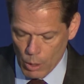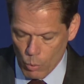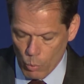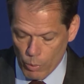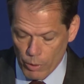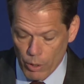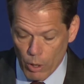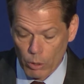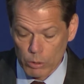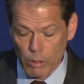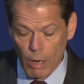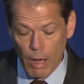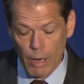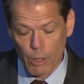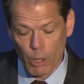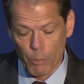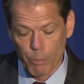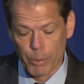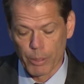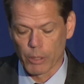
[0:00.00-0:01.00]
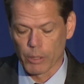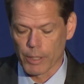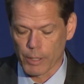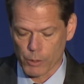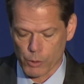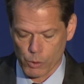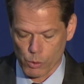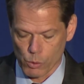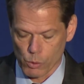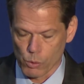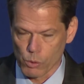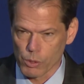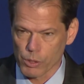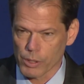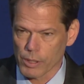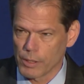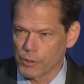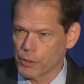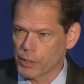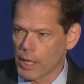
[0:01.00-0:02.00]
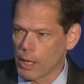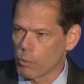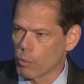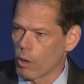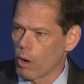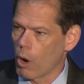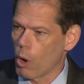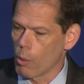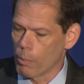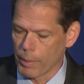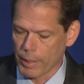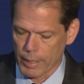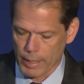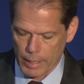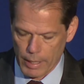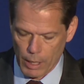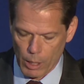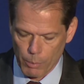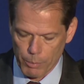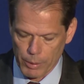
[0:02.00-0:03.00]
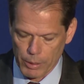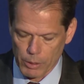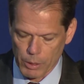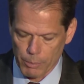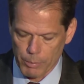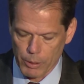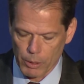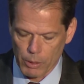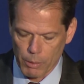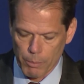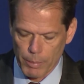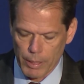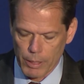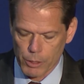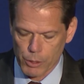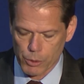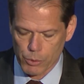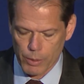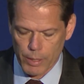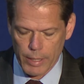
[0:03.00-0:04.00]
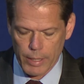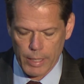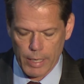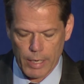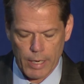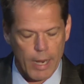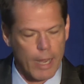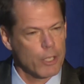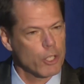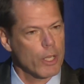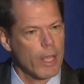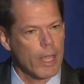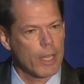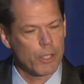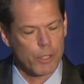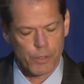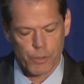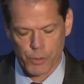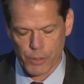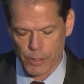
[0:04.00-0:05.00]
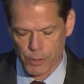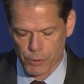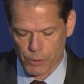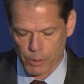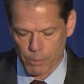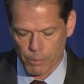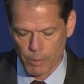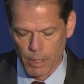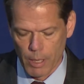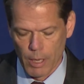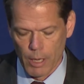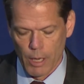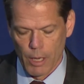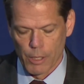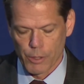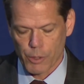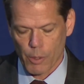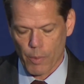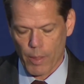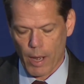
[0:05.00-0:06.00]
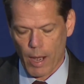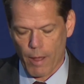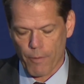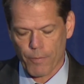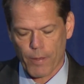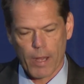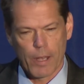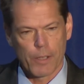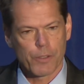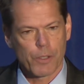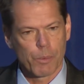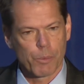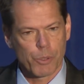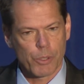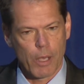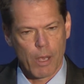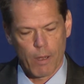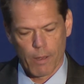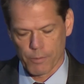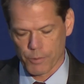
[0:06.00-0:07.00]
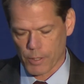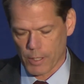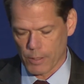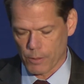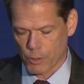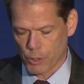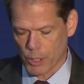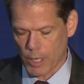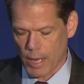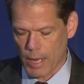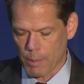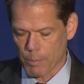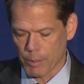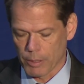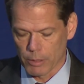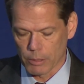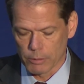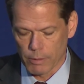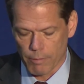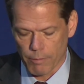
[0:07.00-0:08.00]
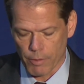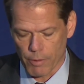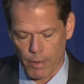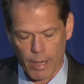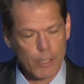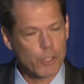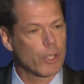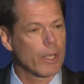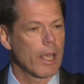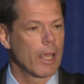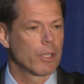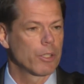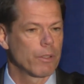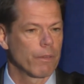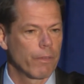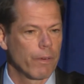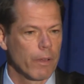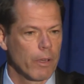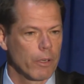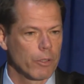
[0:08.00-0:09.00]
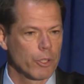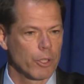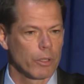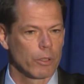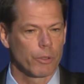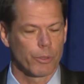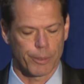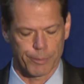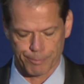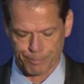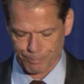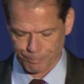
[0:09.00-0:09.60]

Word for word: We're no longer building schools. Instead, we're hoping and helping to build a ministry and an education system so that Afghans themselves can shape and deliver their education for their children.